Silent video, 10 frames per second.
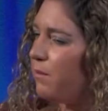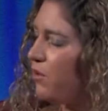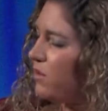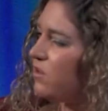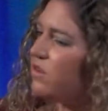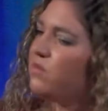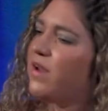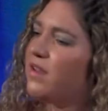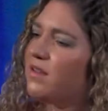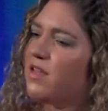put good
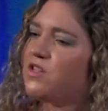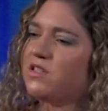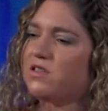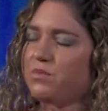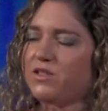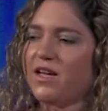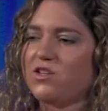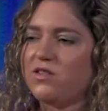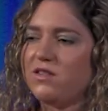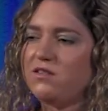regulations and
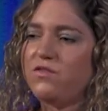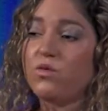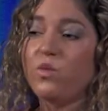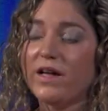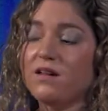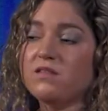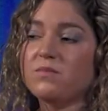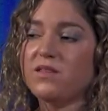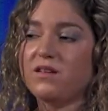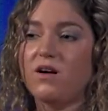protections in for whales,
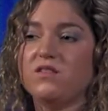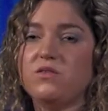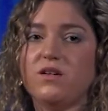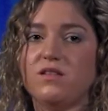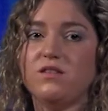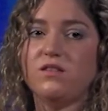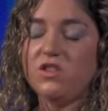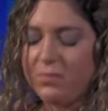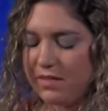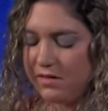but that also consider
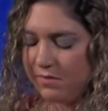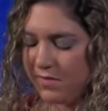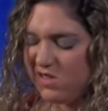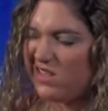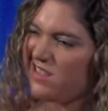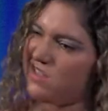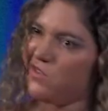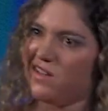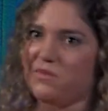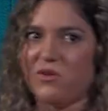humans. So let's
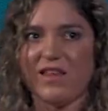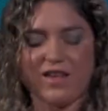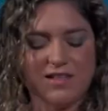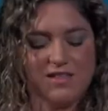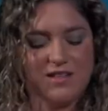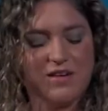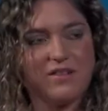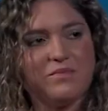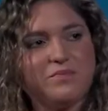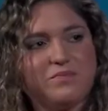do a little more of that considering.